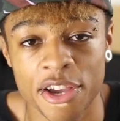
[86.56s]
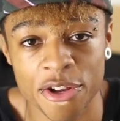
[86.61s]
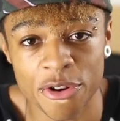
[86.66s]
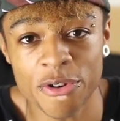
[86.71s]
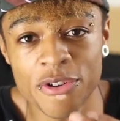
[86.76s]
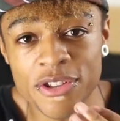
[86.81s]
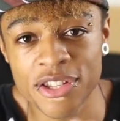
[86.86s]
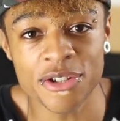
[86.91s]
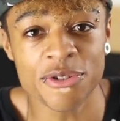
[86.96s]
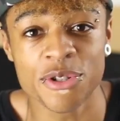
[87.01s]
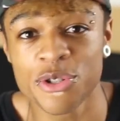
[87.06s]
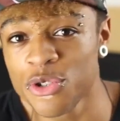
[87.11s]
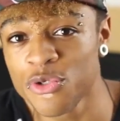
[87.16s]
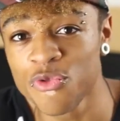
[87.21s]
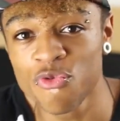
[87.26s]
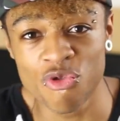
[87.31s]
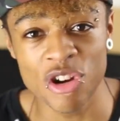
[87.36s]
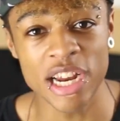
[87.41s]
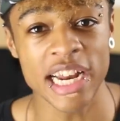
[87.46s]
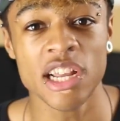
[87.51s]
I can also
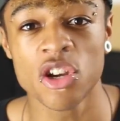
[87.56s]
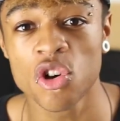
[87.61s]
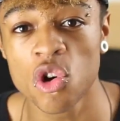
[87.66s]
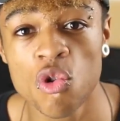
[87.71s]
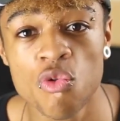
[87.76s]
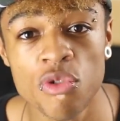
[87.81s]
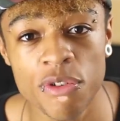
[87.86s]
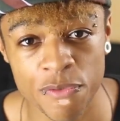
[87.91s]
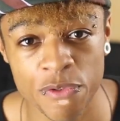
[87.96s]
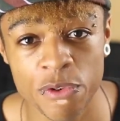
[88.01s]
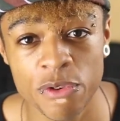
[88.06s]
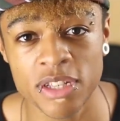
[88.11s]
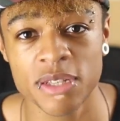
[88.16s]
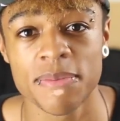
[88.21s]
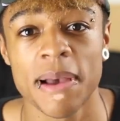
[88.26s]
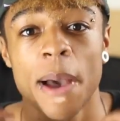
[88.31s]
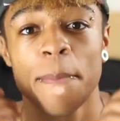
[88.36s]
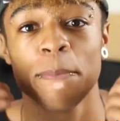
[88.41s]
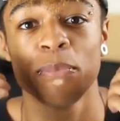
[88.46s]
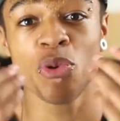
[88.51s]
do really cool reviews
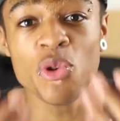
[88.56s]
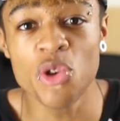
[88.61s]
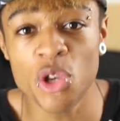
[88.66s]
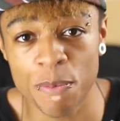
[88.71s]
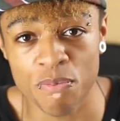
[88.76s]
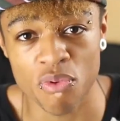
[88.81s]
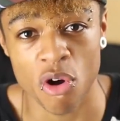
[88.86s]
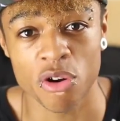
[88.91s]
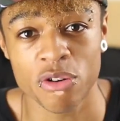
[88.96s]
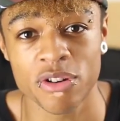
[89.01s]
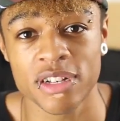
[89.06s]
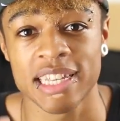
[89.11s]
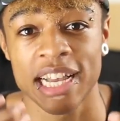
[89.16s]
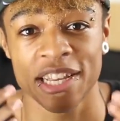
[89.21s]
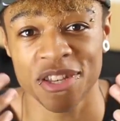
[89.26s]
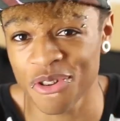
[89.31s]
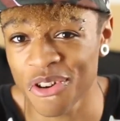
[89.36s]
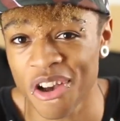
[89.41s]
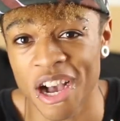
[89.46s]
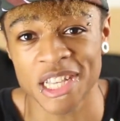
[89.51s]
about beauty products
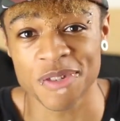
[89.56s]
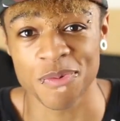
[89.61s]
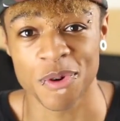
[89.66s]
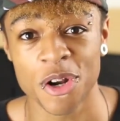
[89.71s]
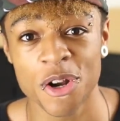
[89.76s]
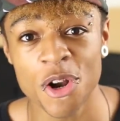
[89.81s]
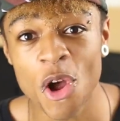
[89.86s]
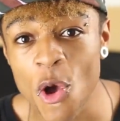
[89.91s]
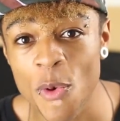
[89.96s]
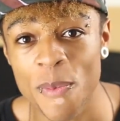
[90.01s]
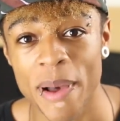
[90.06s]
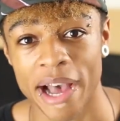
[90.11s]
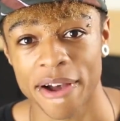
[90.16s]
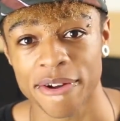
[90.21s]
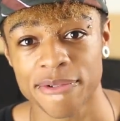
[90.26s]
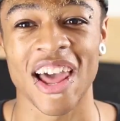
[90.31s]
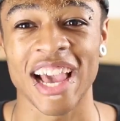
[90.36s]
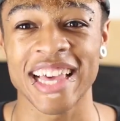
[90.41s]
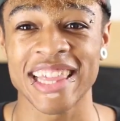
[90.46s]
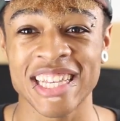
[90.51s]
that you guys want to know
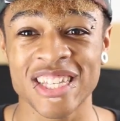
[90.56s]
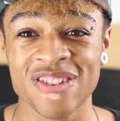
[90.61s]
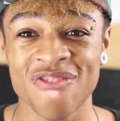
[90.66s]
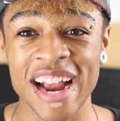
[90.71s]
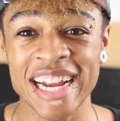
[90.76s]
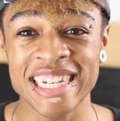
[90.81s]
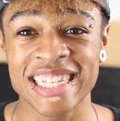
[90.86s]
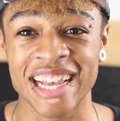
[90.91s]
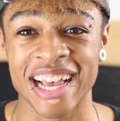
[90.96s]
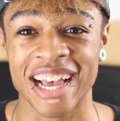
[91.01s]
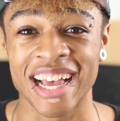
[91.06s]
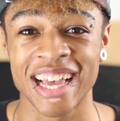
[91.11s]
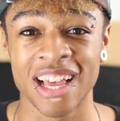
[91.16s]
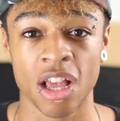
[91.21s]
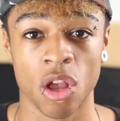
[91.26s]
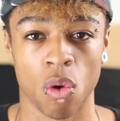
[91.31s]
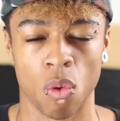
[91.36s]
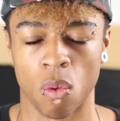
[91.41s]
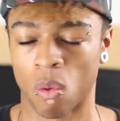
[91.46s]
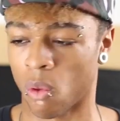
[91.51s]
about. Like this razor.